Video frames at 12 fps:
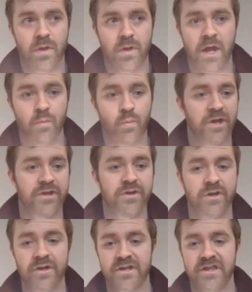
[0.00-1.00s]
and what your
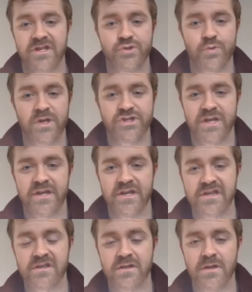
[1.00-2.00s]
current situation is.